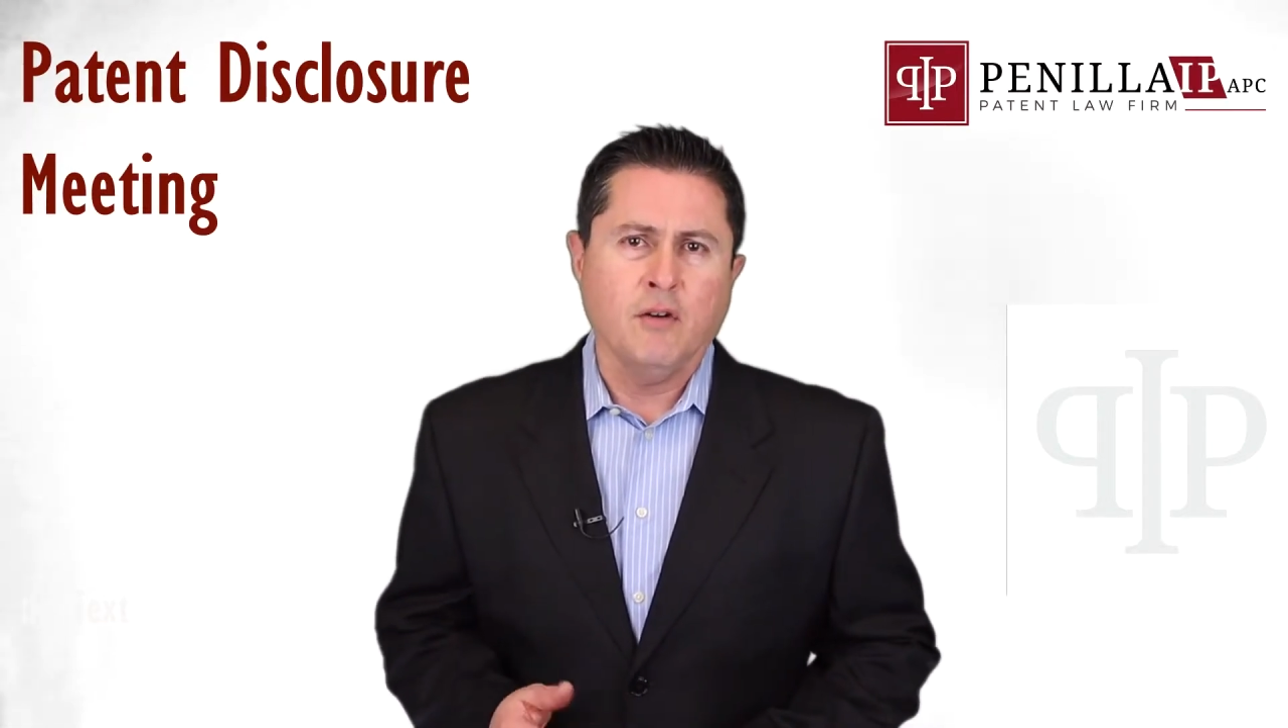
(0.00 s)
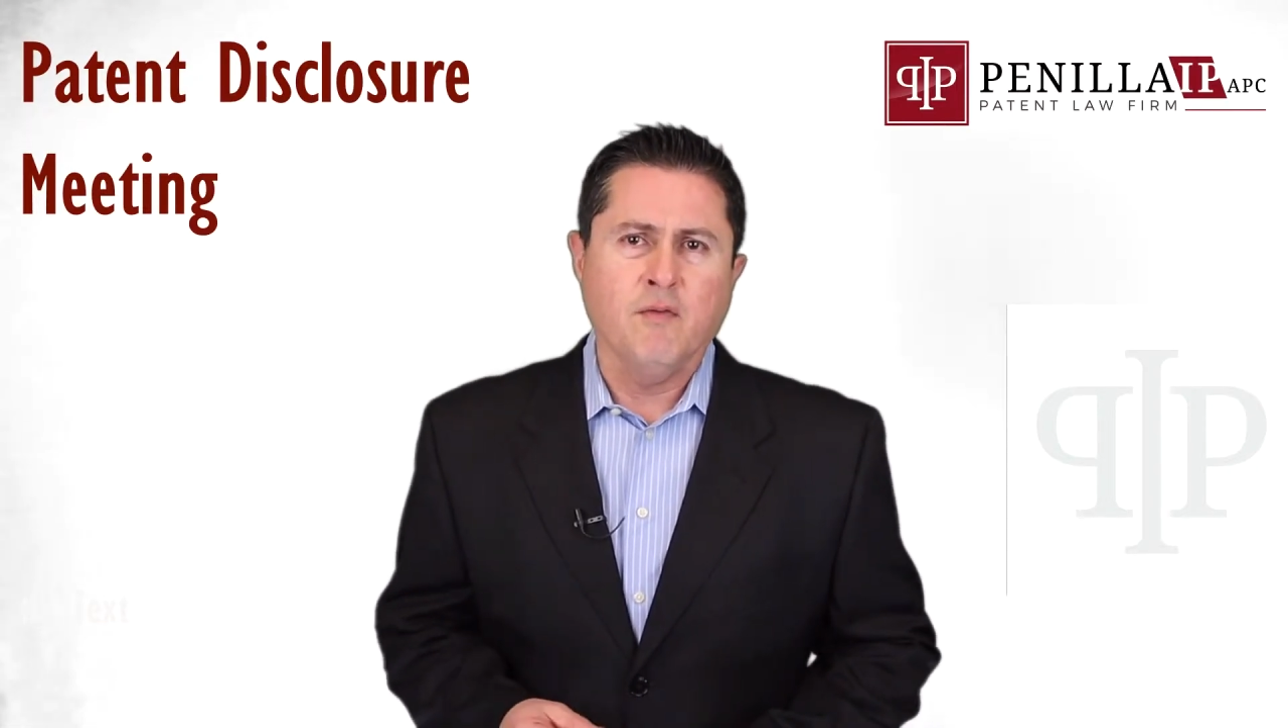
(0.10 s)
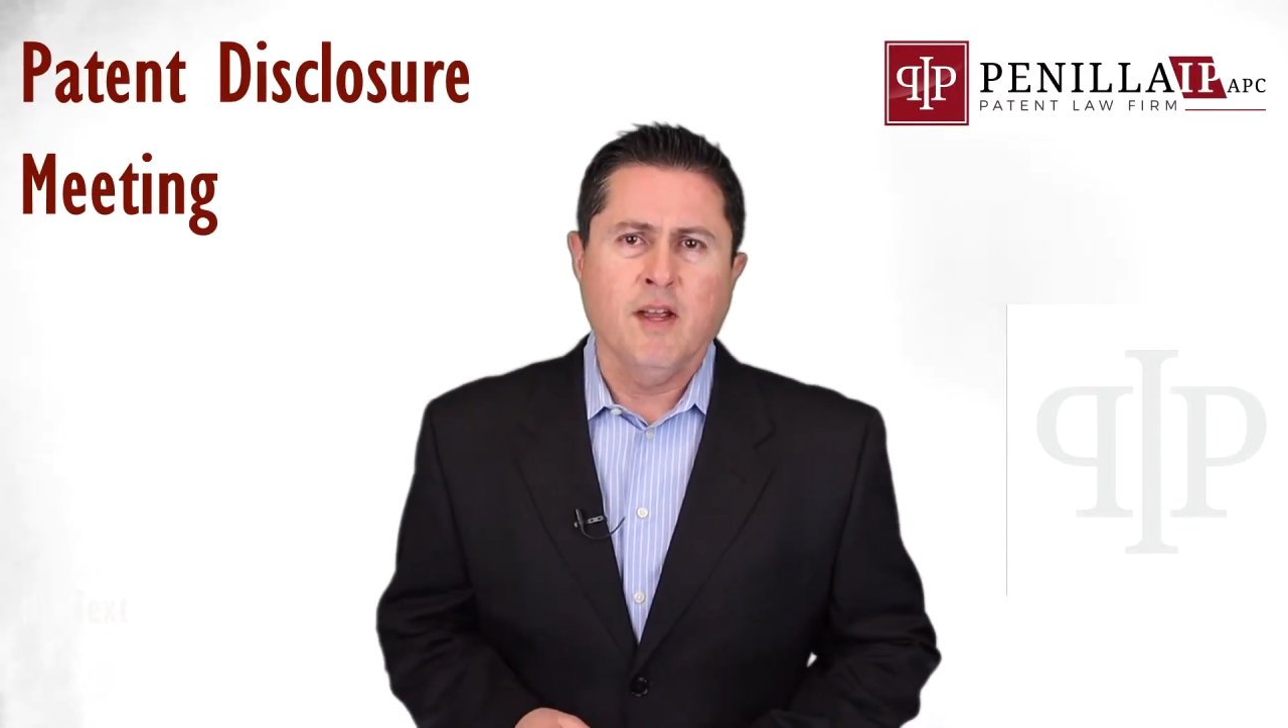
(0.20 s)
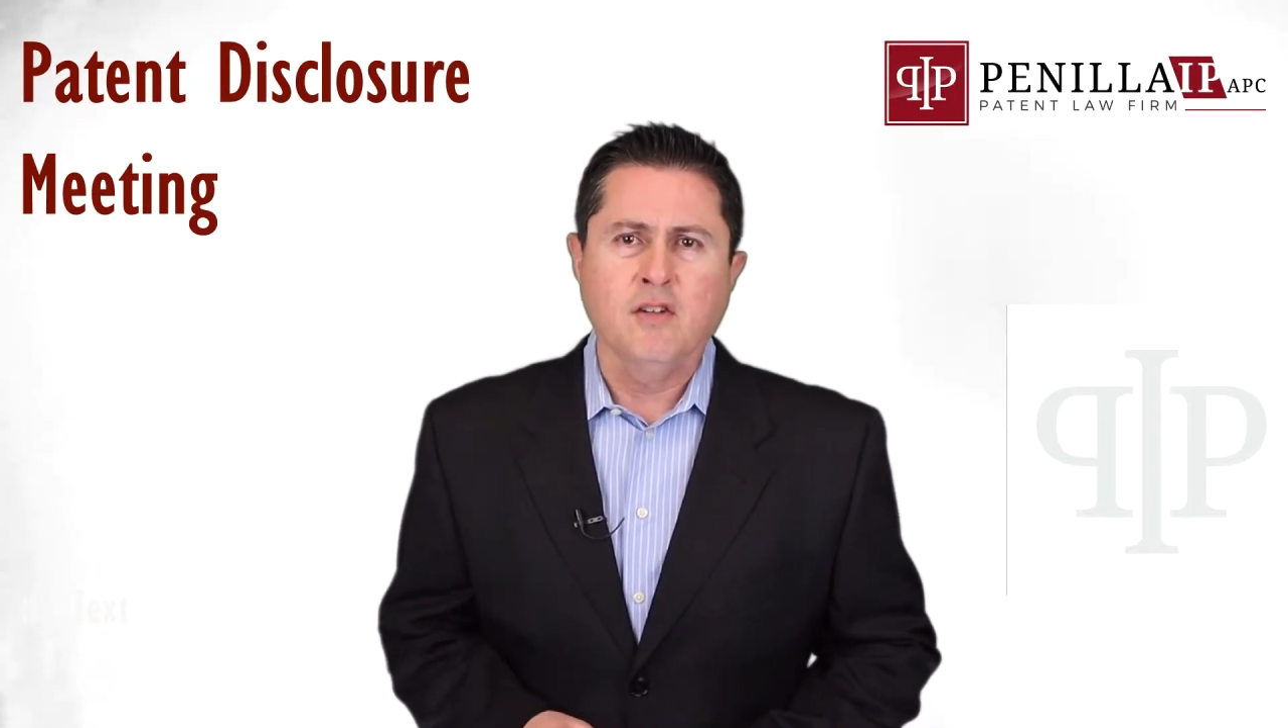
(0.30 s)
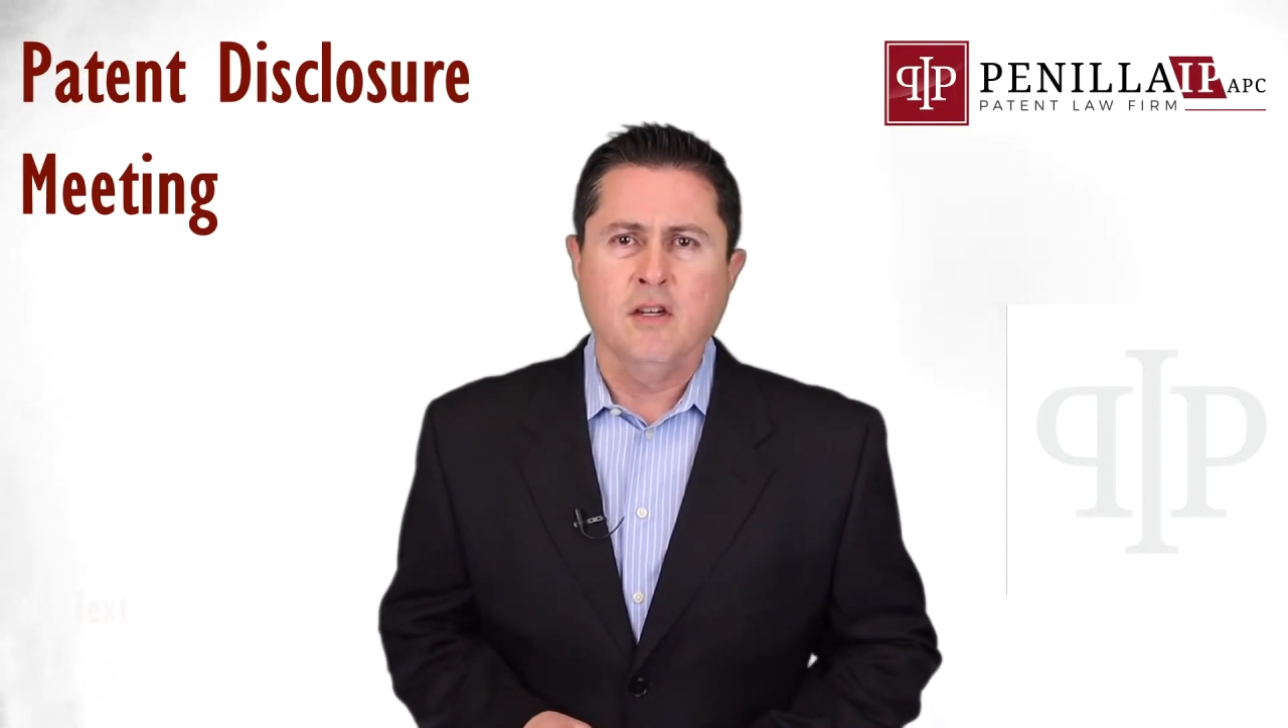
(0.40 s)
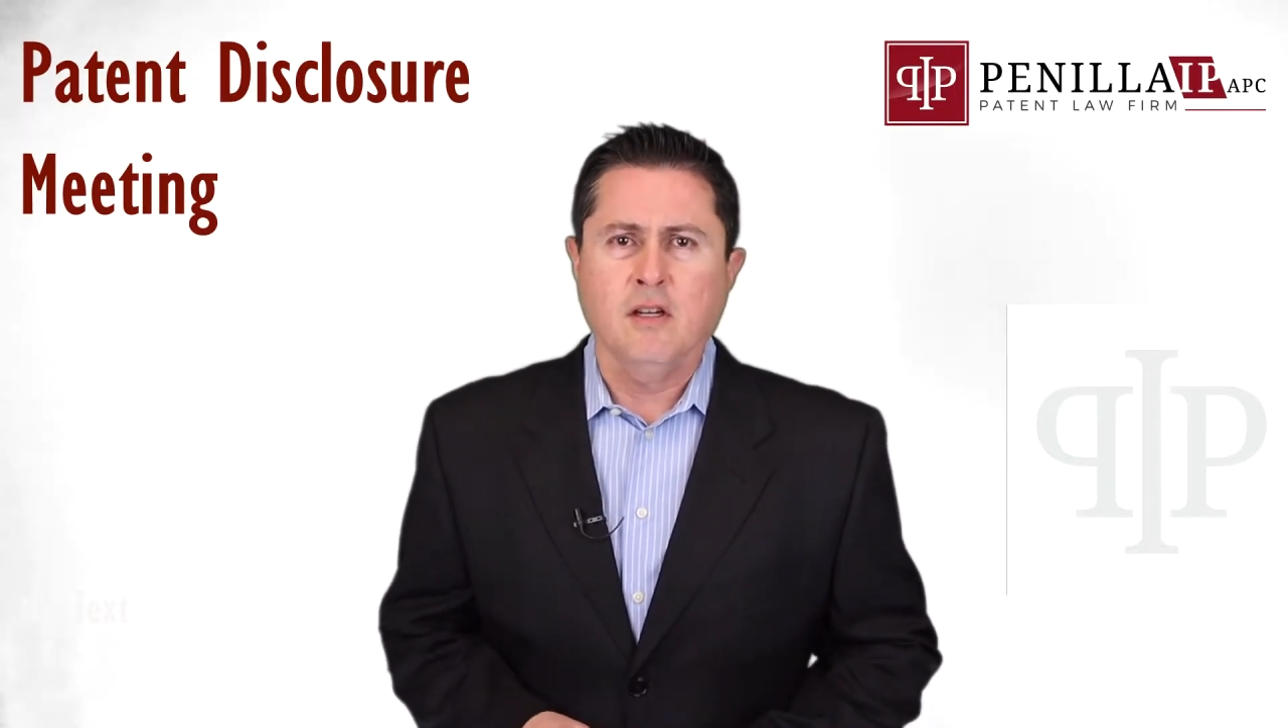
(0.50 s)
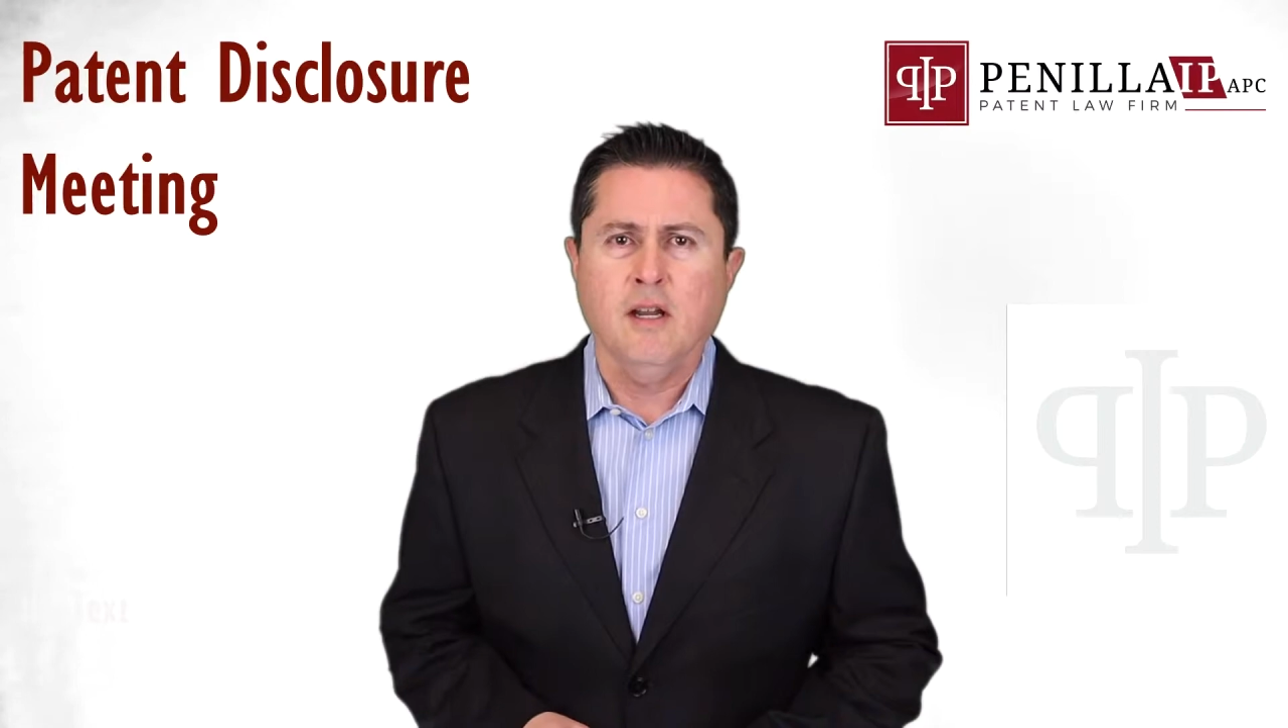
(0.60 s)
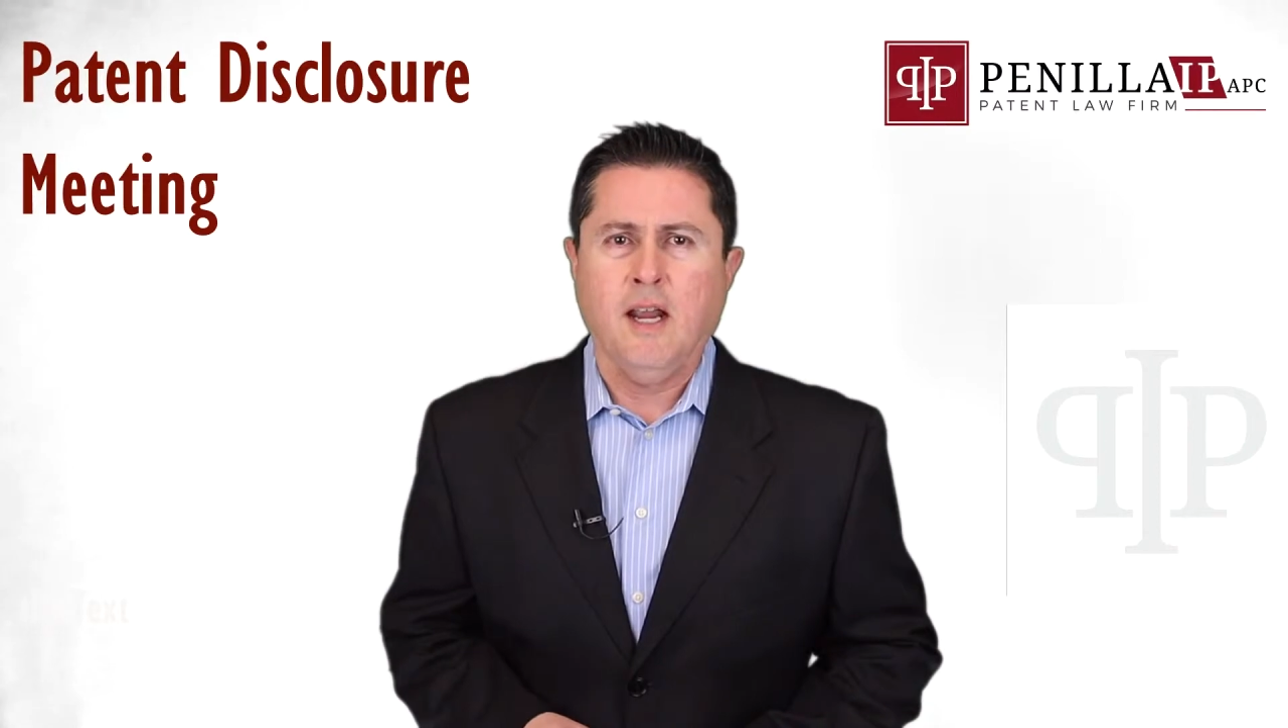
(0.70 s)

invention